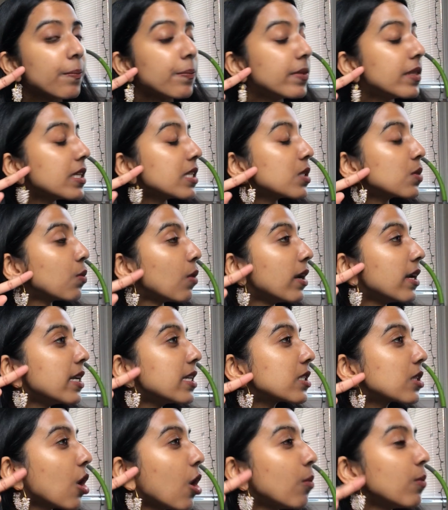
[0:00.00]
This one
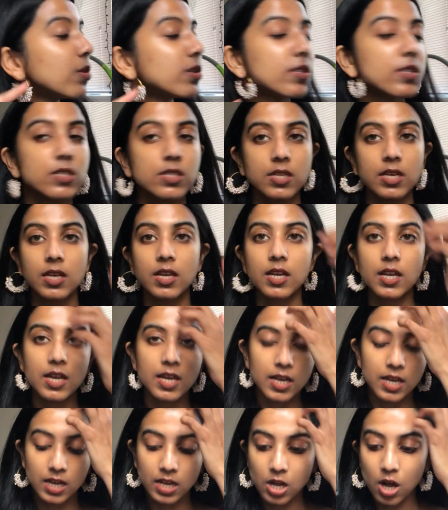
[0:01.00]
is almost
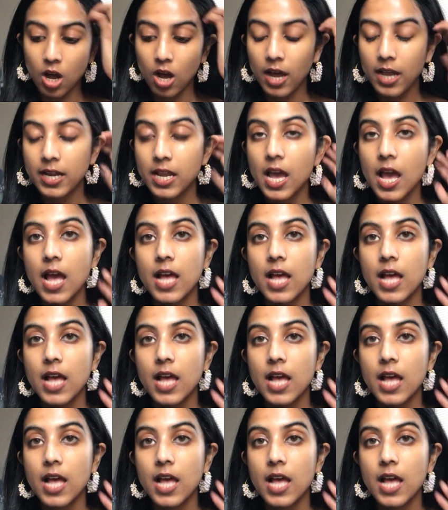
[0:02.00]
gone.